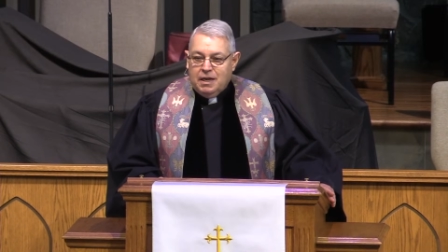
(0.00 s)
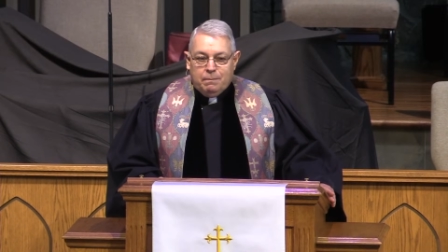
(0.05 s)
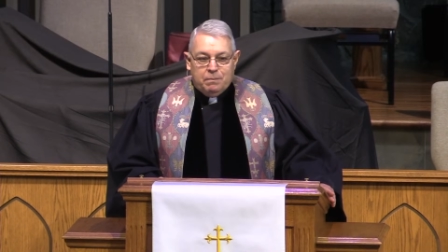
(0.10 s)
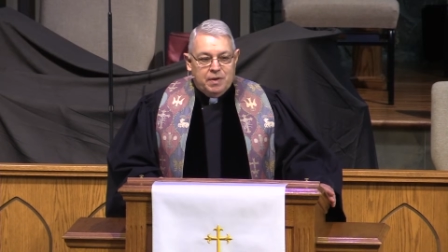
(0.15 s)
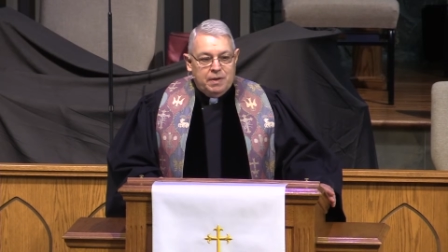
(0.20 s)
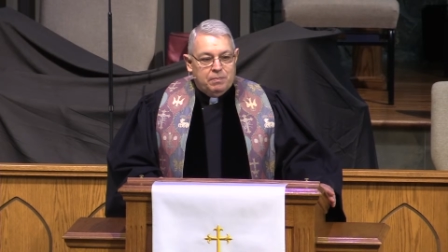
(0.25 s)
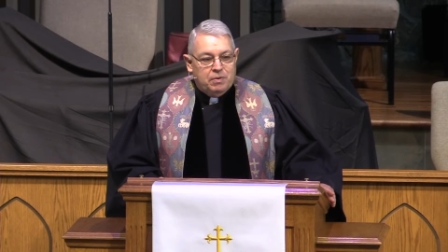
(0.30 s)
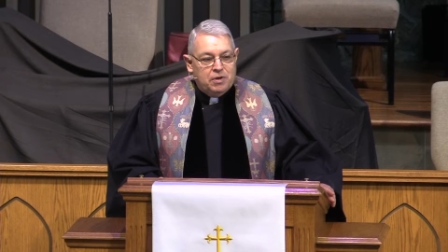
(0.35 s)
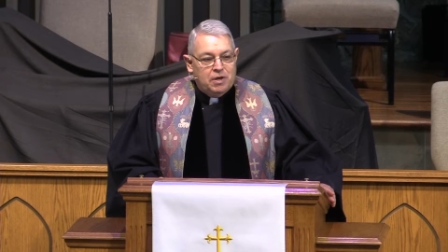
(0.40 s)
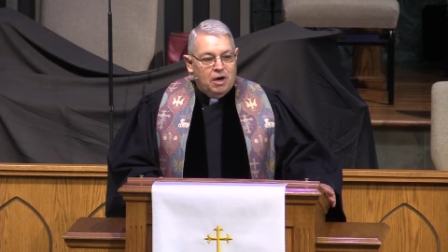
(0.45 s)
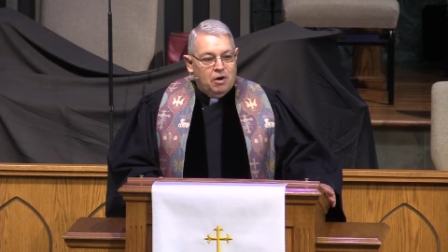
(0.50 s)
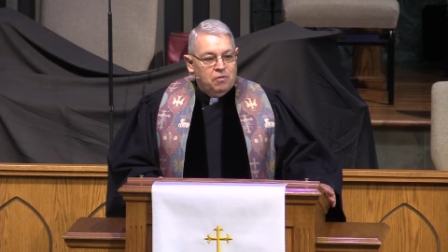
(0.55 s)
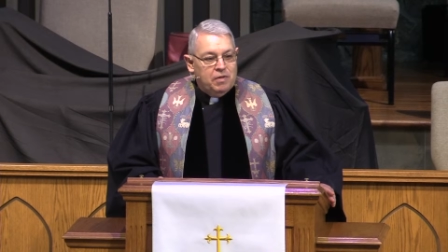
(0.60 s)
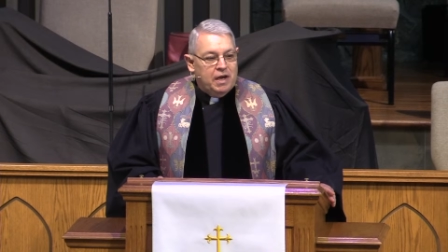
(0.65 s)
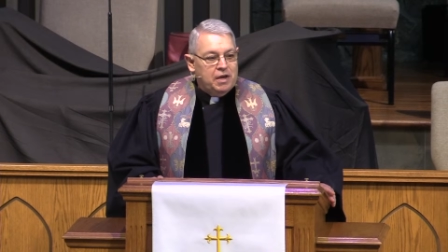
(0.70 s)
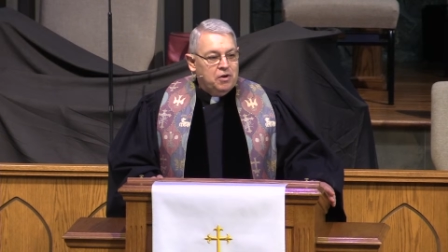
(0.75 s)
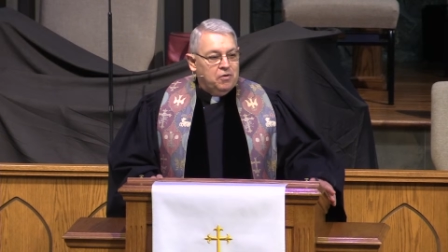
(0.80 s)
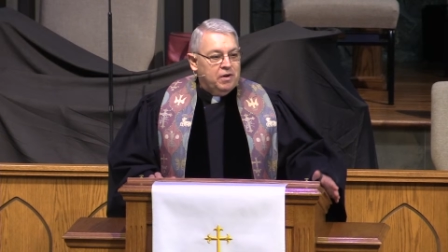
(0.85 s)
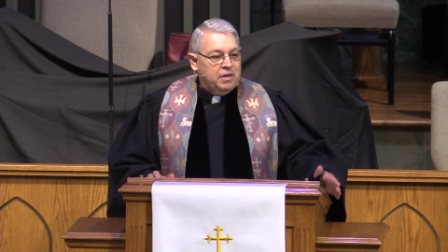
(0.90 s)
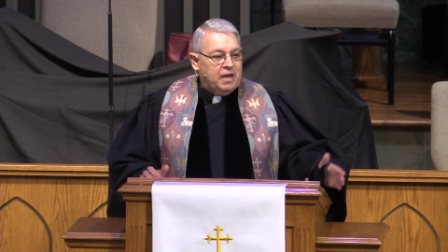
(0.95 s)
let people know
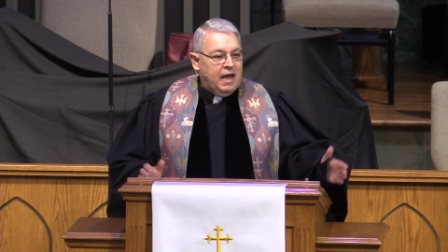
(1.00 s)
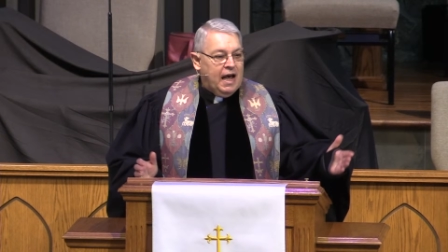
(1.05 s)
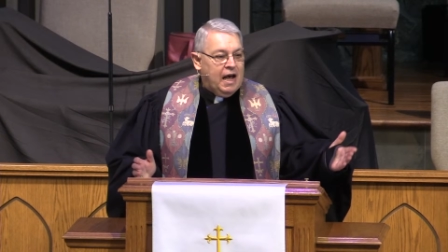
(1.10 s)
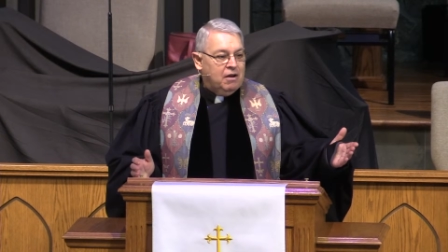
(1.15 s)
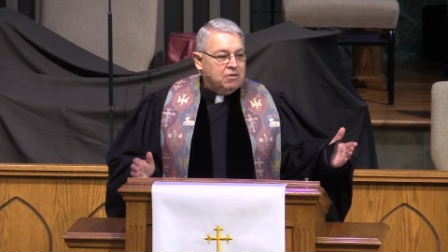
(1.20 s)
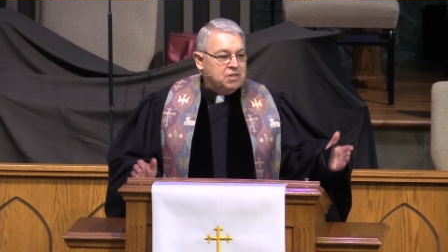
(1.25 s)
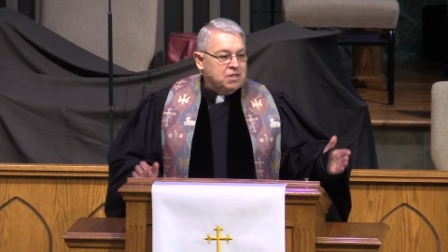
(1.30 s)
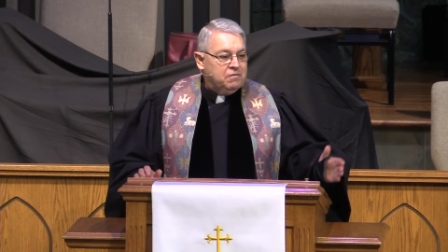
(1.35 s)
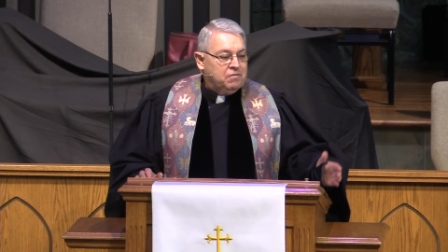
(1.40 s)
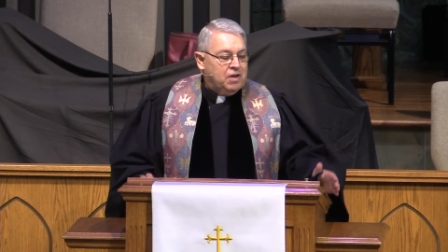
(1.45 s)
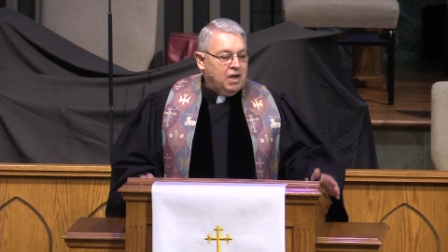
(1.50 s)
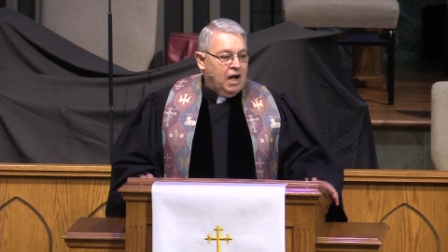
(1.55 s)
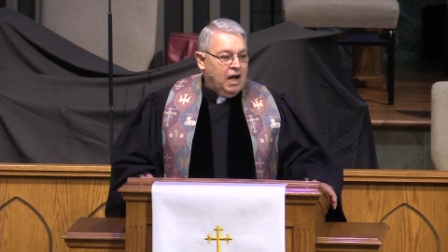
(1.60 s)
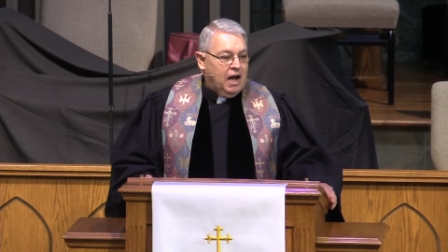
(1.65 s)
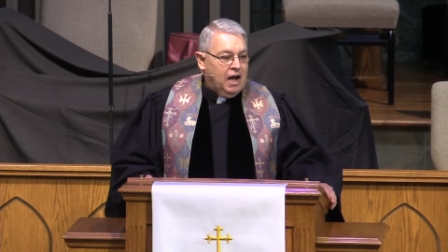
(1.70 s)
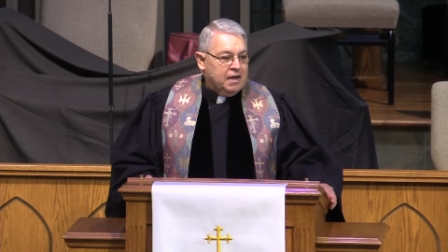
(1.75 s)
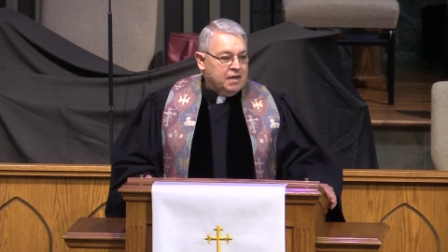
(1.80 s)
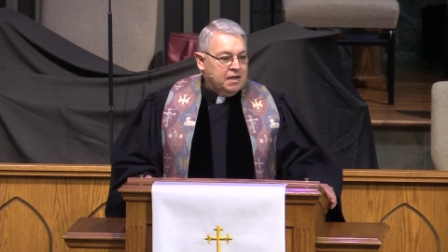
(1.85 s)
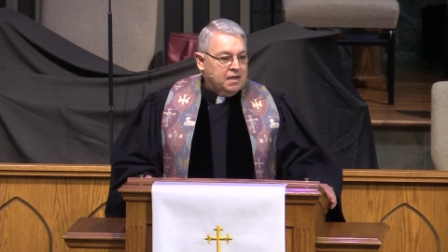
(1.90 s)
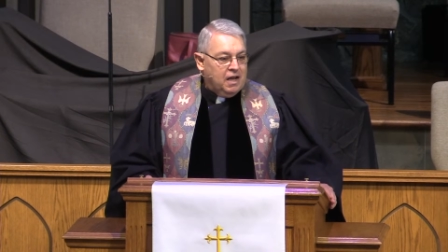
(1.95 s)
that you're in the house of
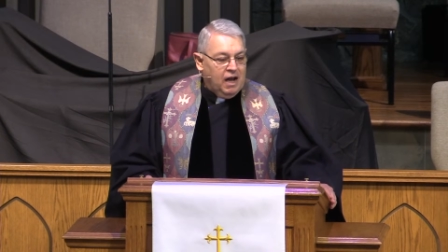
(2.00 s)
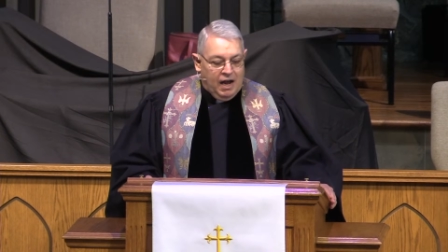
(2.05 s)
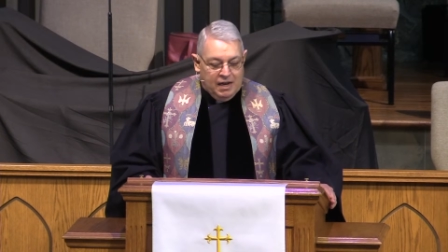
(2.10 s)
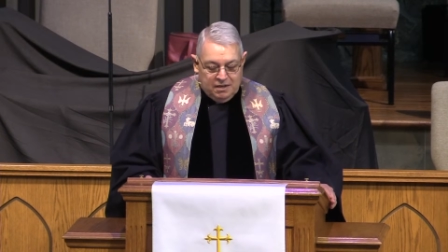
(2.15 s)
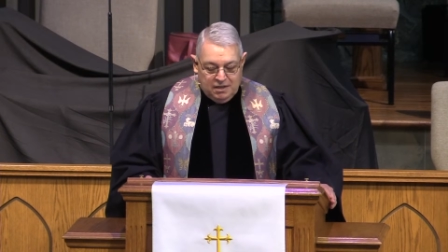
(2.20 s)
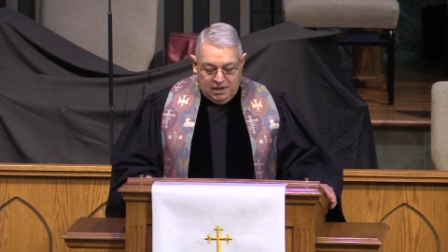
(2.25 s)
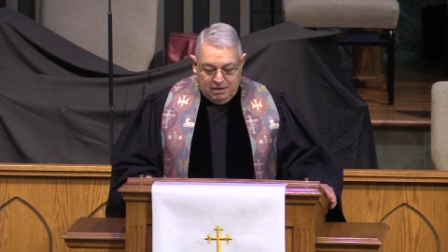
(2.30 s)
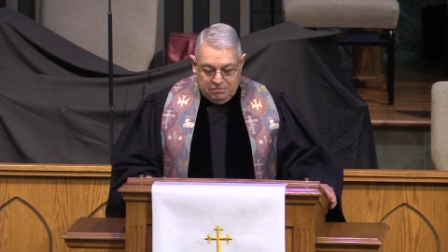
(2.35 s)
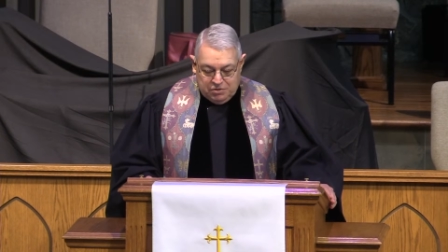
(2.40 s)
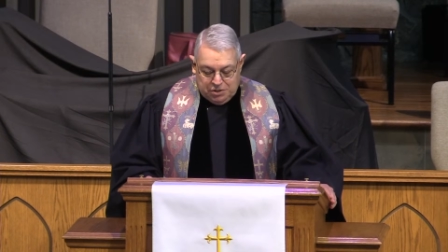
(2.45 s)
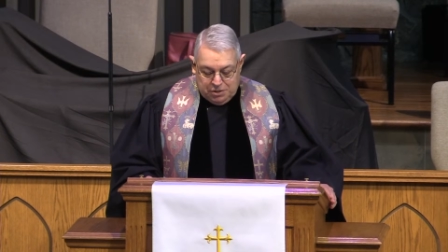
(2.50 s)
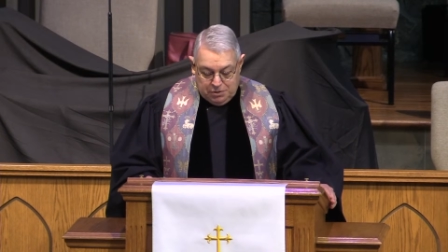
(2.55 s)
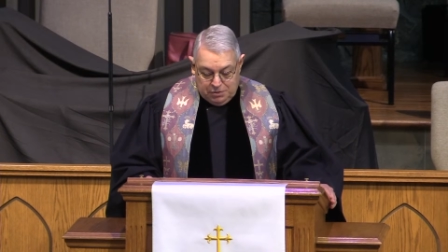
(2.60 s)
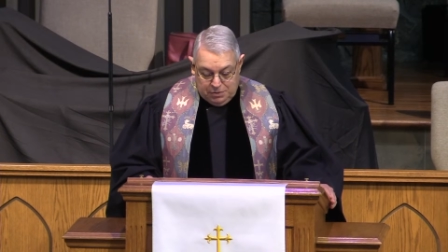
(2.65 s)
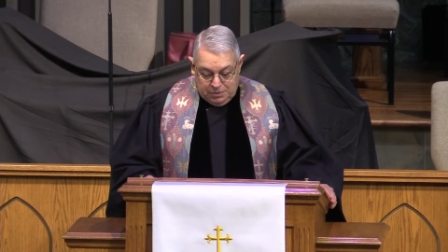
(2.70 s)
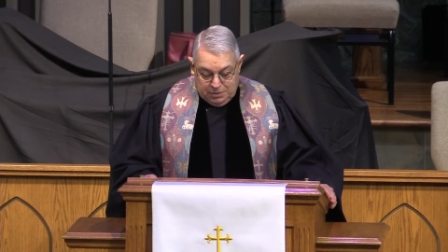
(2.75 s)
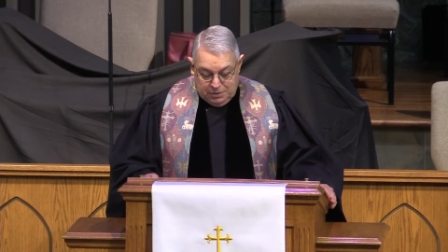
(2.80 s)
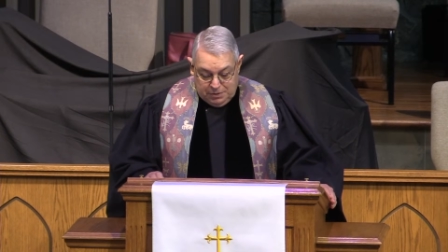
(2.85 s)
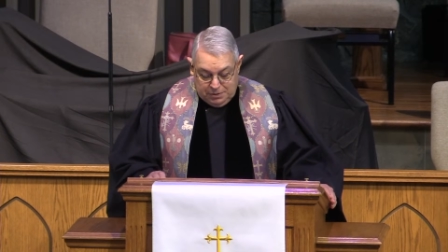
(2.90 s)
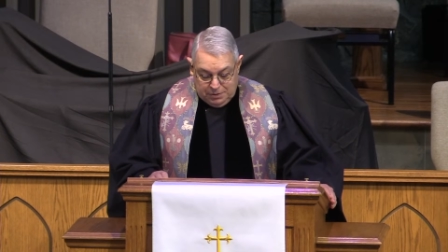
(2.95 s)
God and God loves you.